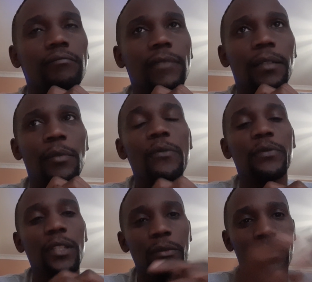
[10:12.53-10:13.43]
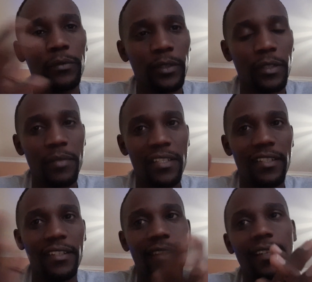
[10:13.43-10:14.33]
Hopefully we're gonna be
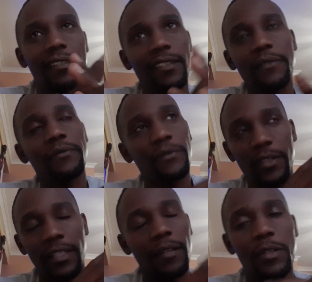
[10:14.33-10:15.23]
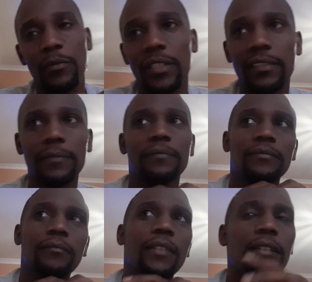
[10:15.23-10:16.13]
sharing that in the coming weeks.
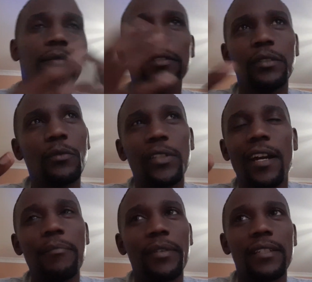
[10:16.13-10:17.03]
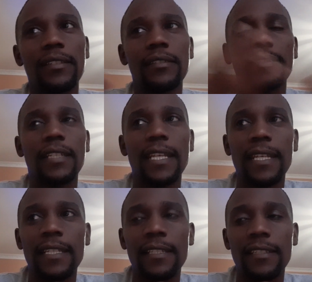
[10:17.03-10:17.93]
What happened,
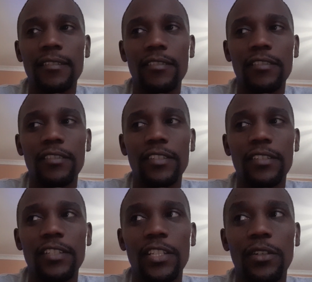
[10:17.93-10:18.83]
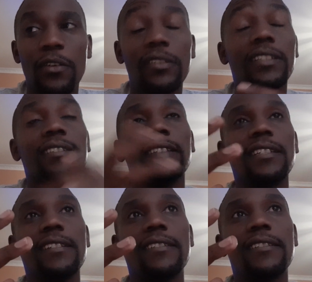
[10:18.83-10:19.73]
and she
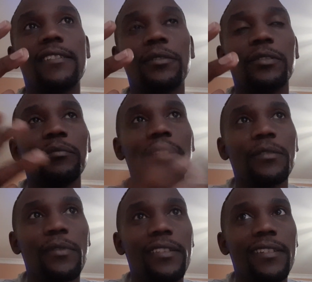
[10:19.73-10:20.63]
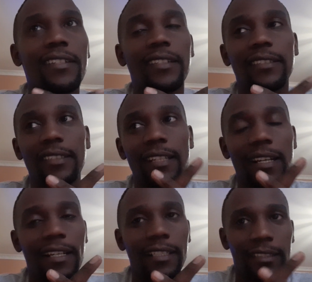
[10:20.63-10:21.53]
honestly told me with tears in
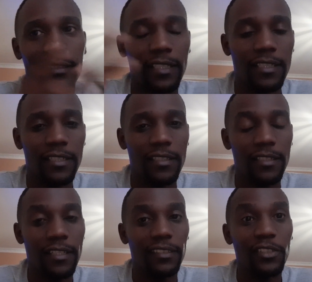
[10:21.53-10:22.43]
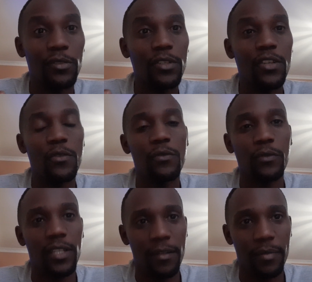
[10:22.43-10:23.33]
her eyes that she does not know
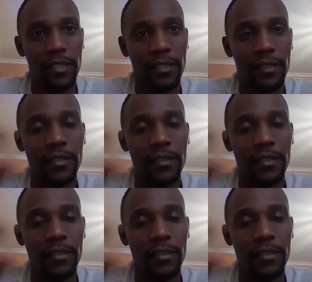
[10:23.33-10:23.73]
what happened.